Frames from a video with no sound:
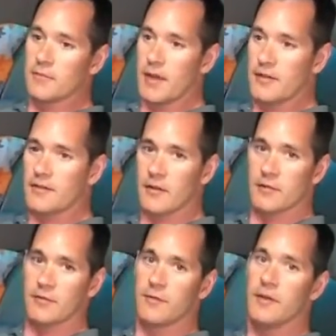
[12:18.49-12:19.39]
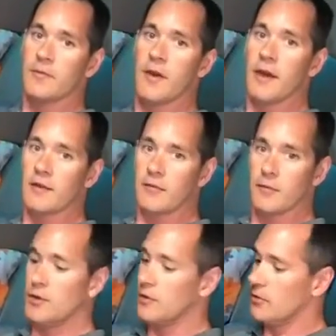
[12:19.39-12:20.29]
based on feedback
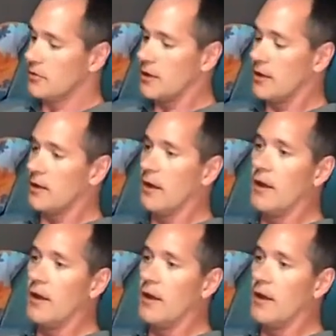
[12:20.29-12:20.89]
from you that